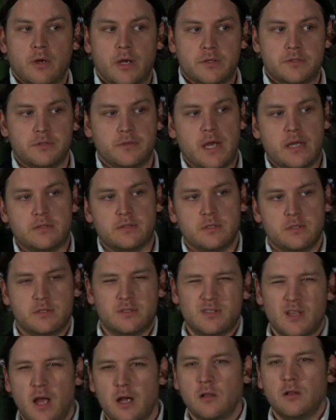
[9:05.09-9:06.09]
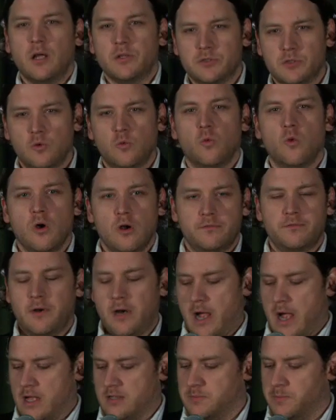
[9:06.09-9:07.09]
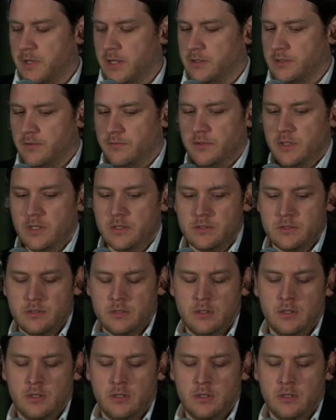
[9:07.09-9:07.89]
So that's the psychological warfare aspect of this.